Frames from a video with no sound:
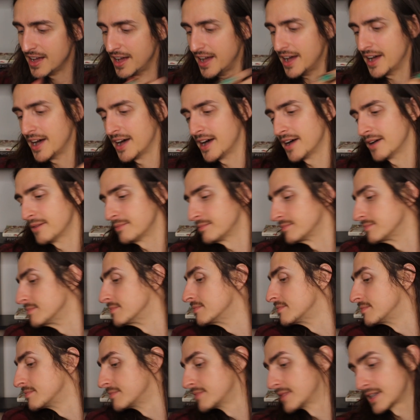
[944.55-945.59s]
Because
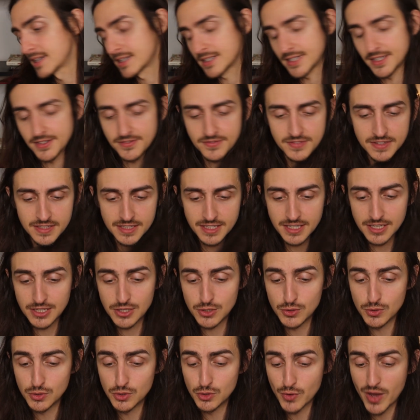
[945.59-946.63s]
um, I feel like
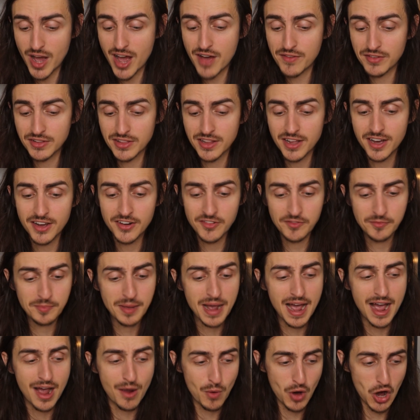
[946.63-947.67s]
you, you have a lot of
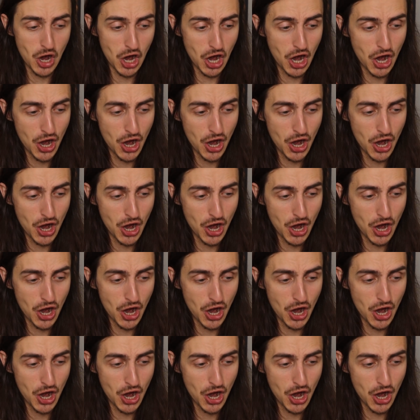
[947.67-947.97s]
power